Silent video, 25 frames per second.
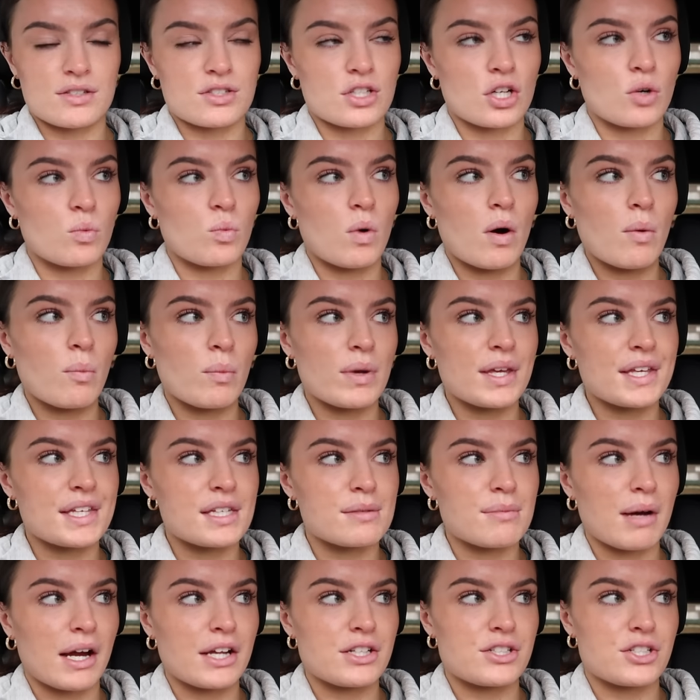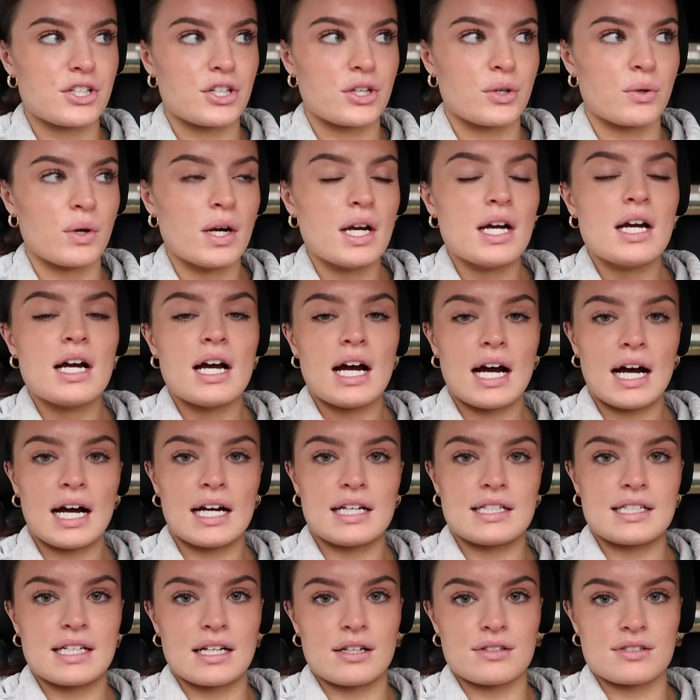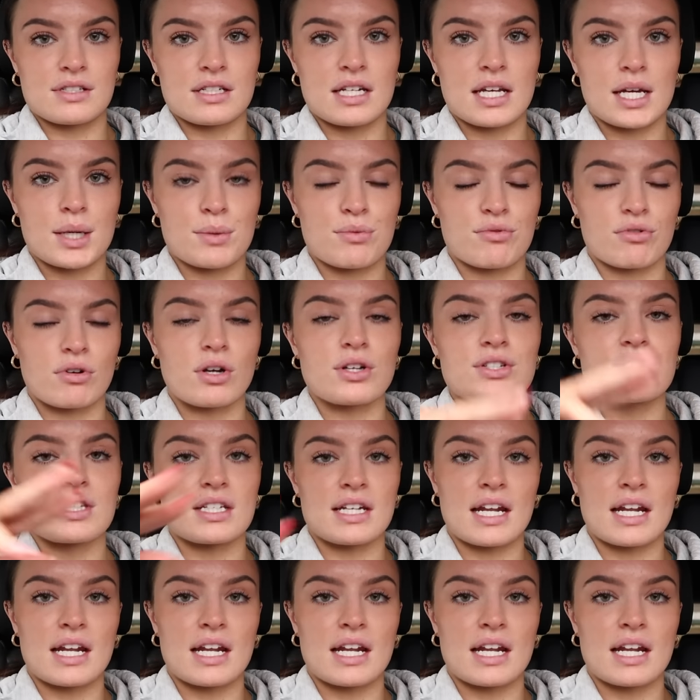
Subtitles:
So 1 week you might do RDLs and hip thrusts,